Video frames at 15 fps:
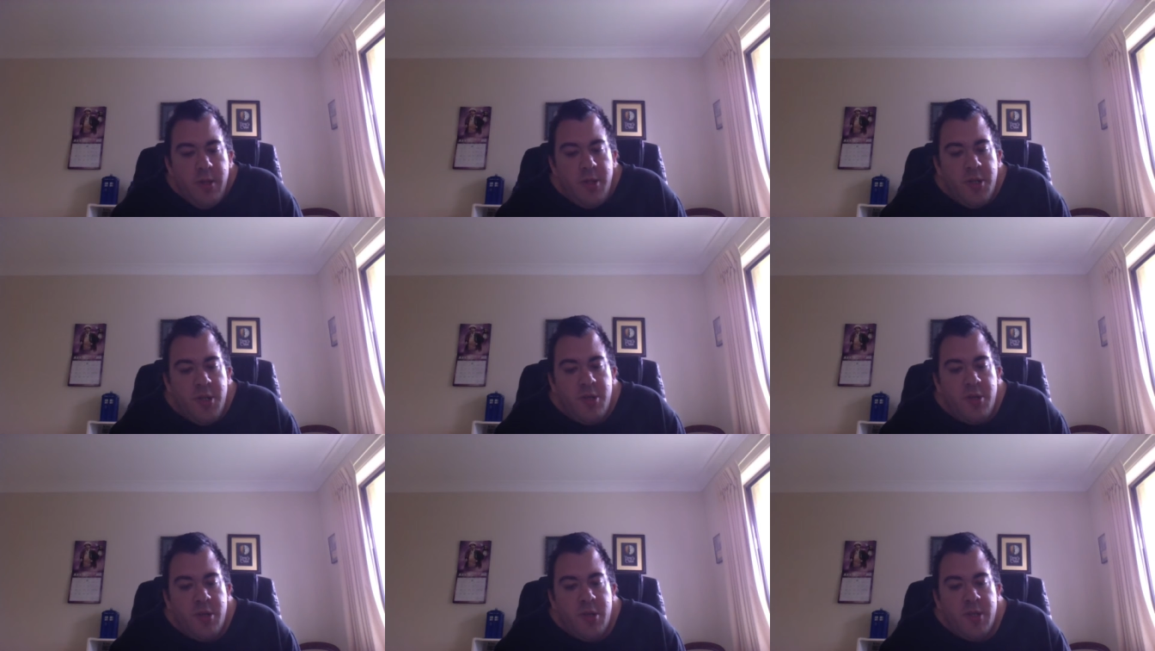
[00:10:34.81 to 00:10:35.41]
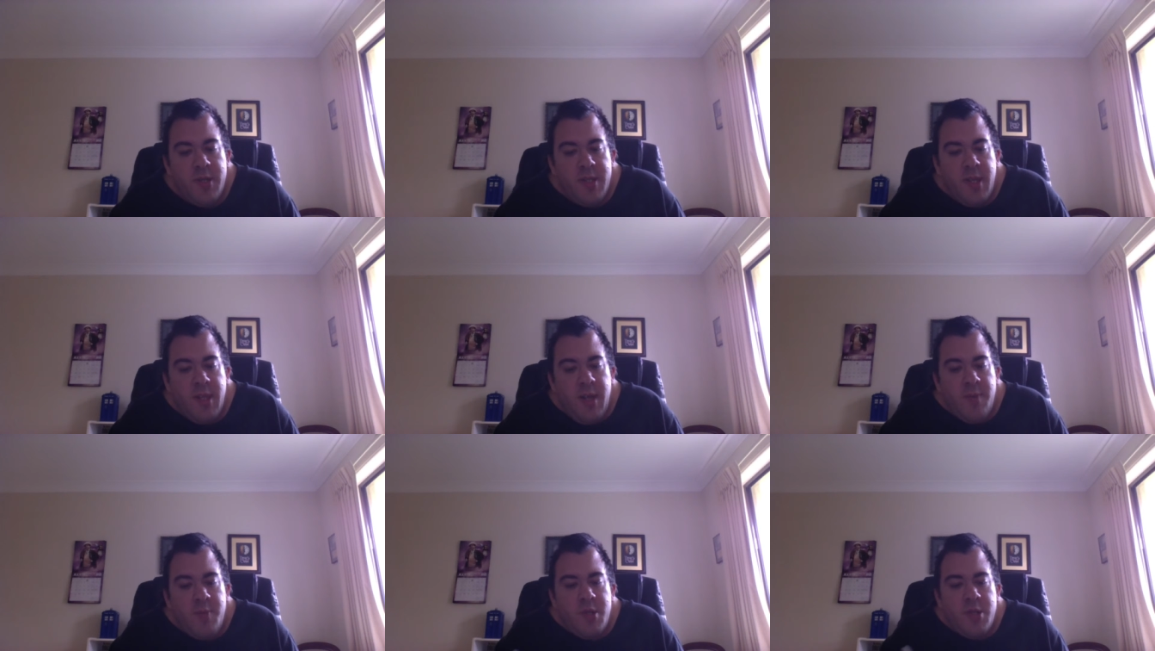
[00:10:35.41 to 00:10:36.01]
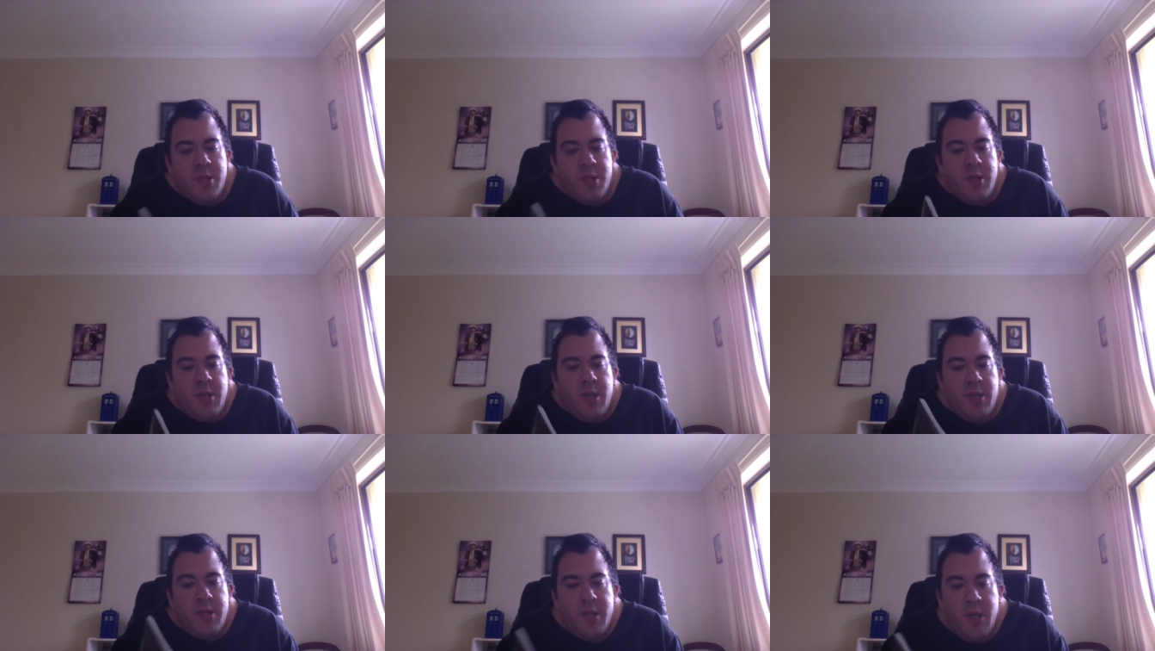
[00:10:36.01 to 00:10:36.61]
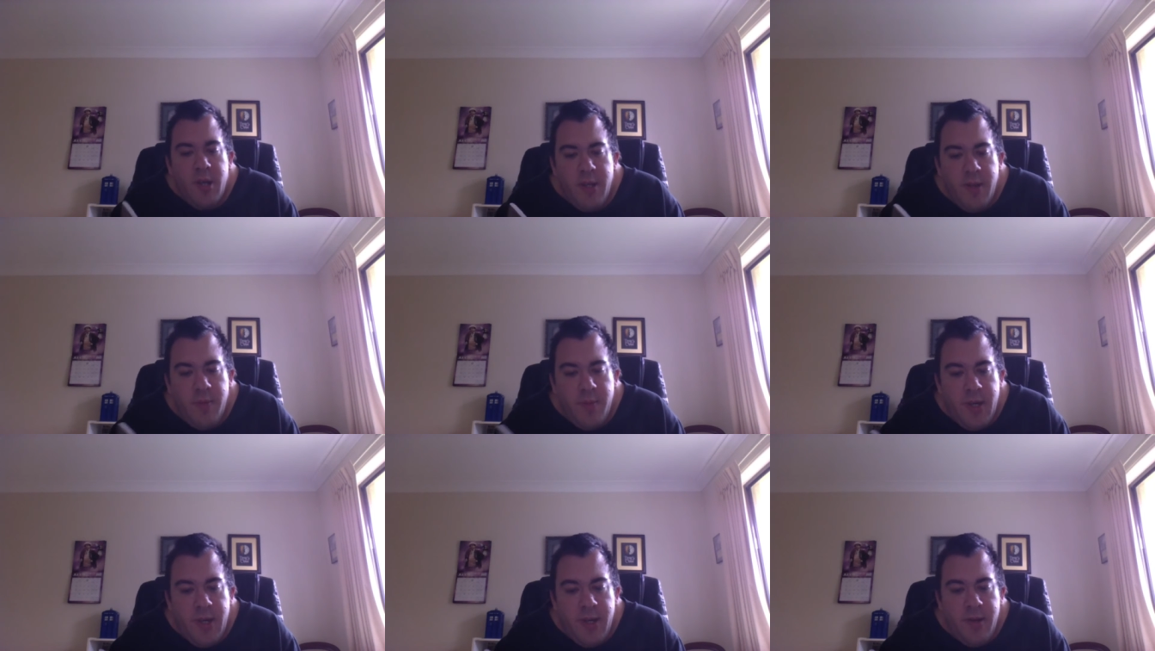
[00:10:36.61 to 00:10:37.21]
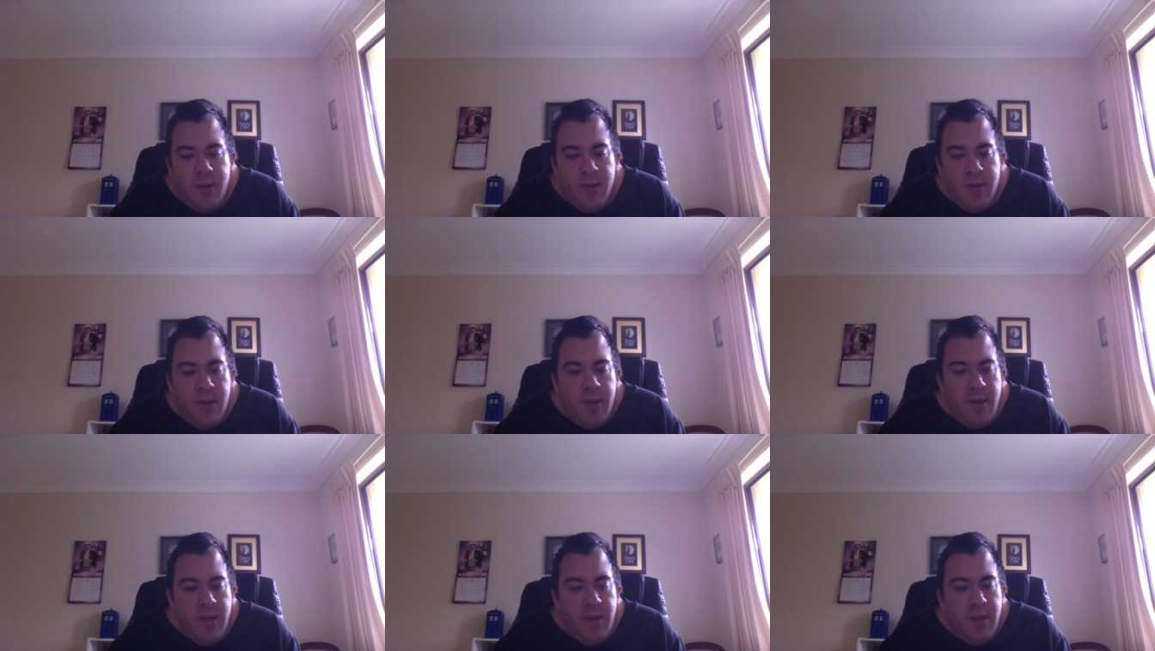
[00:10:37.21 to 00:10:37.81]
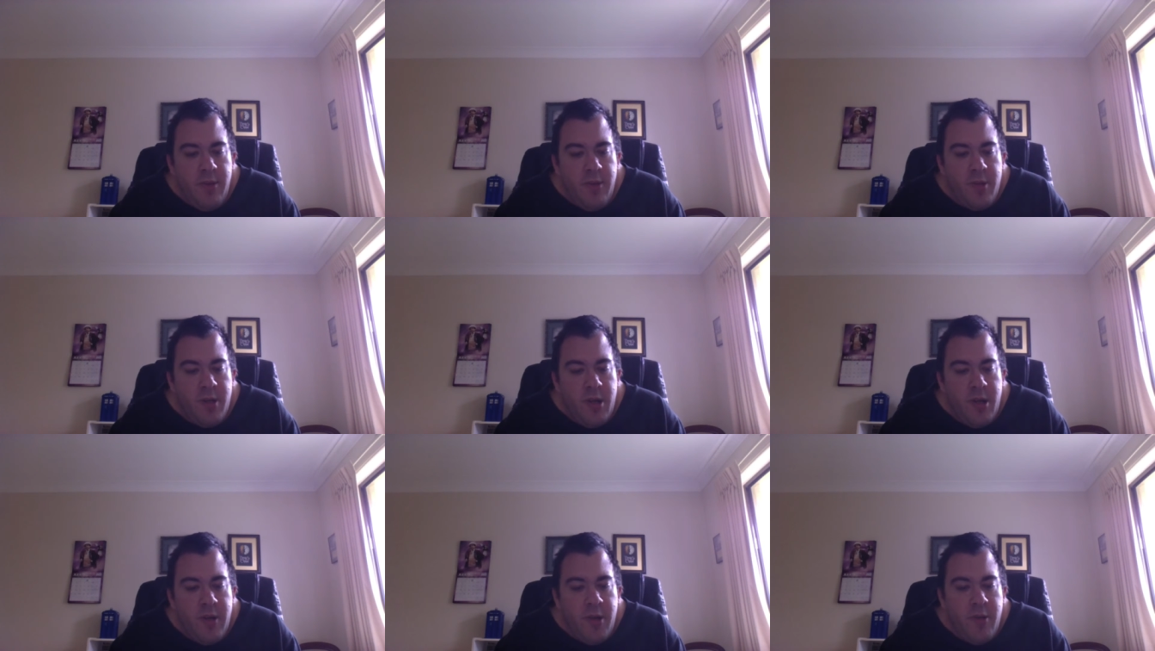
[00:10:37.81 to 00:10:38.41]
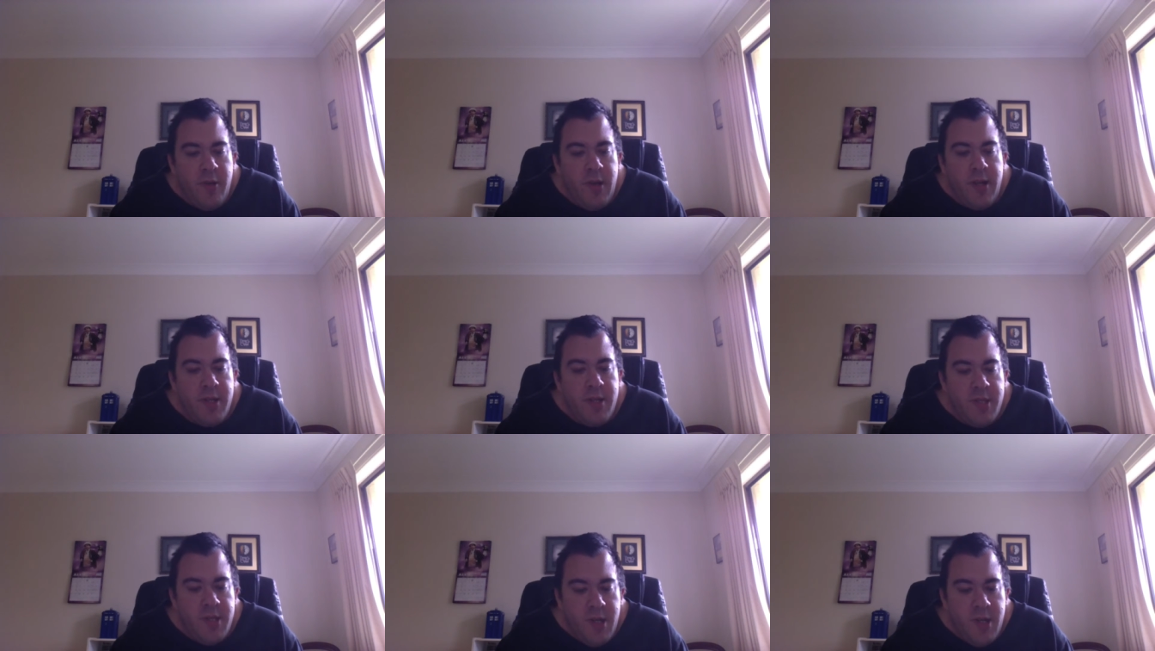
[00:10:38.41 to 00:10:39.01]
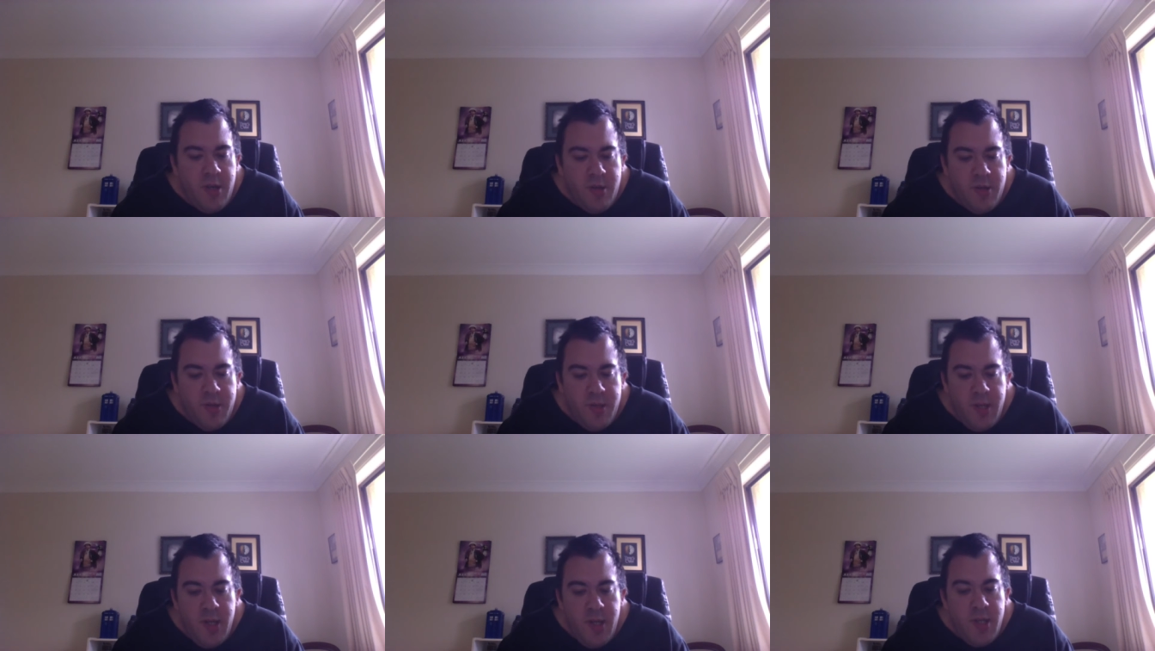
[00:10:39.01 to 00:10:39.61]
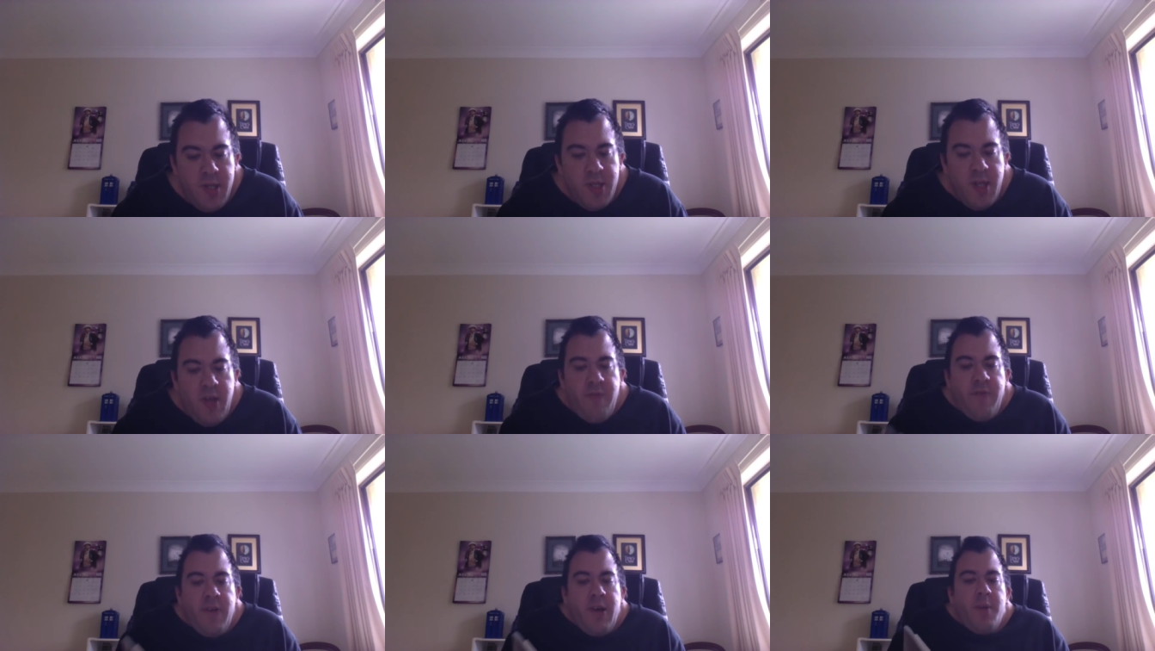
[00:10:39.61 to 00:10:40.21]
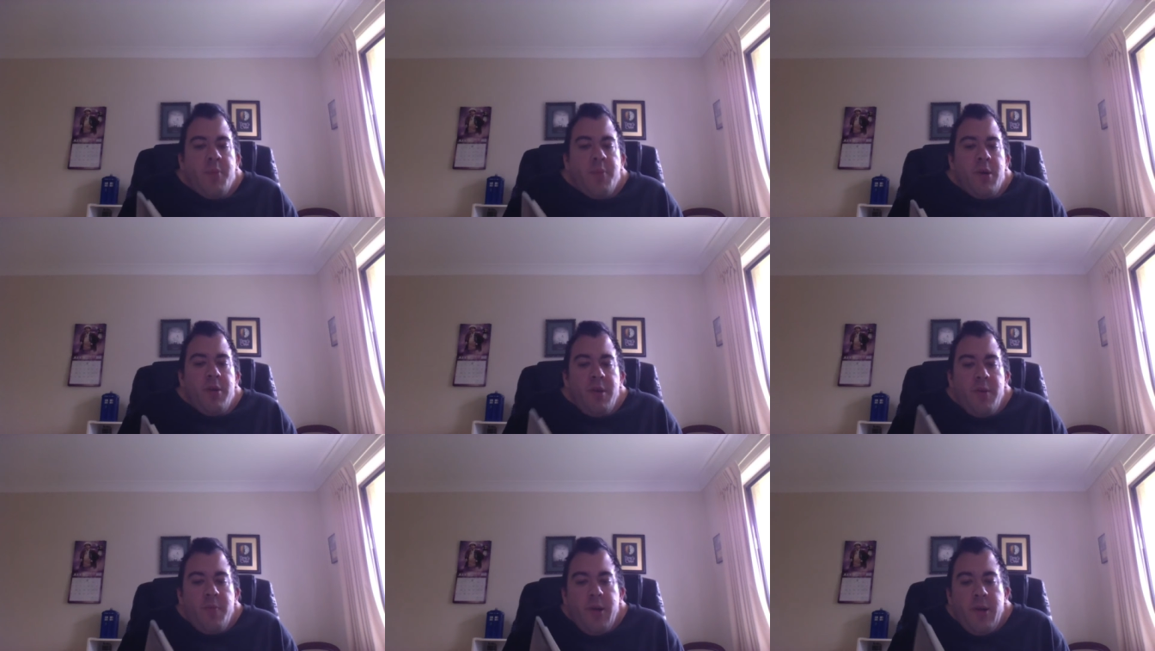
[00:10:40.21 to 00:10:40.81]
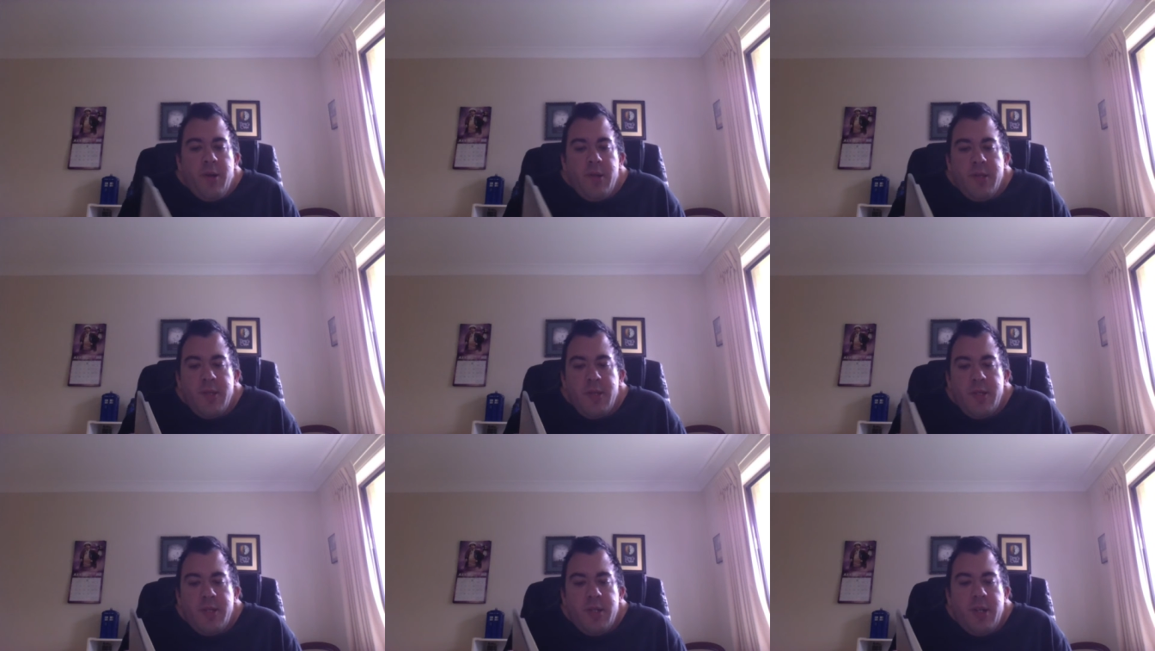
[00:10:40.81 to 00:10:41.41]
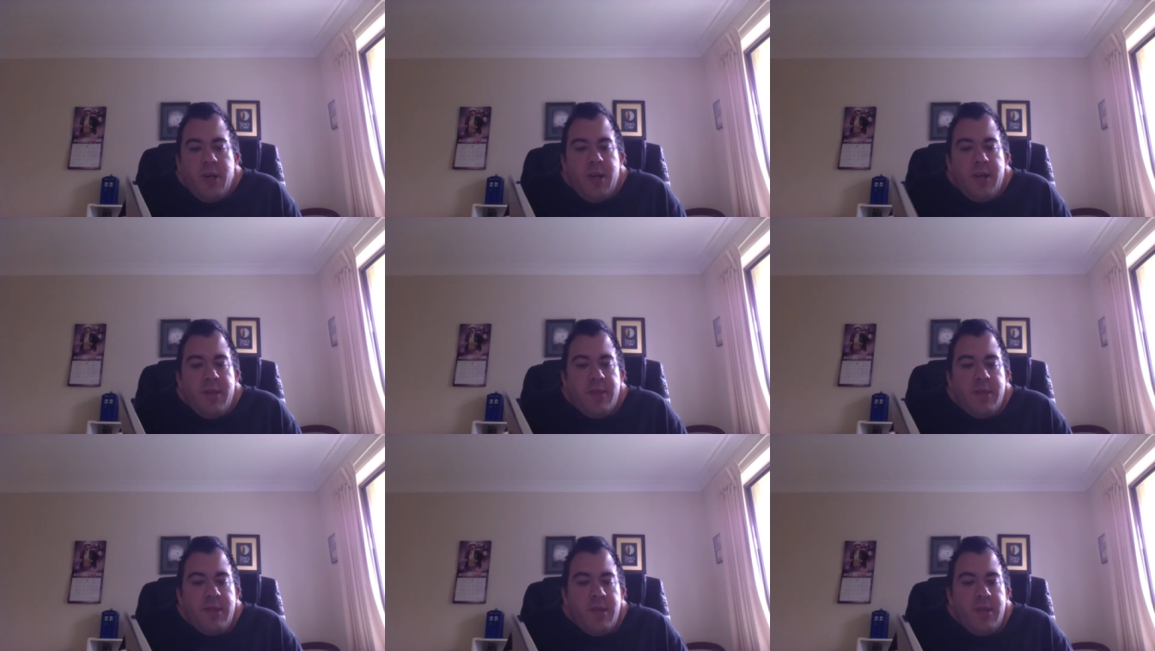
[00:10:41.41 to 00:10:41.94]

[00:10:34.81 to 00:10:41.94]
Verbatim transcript: The two girls slumped onto the untidy bed. They were going around in circles. So far, both her parents had denied